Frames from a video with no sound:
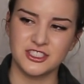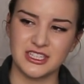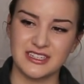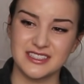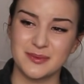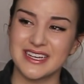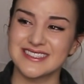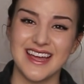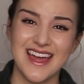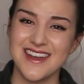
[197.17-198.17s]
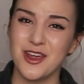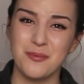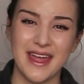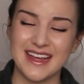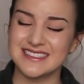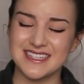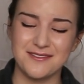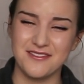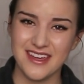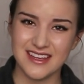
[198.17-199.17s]
jeans because I had no pants
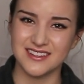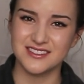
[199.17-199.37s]
that fit.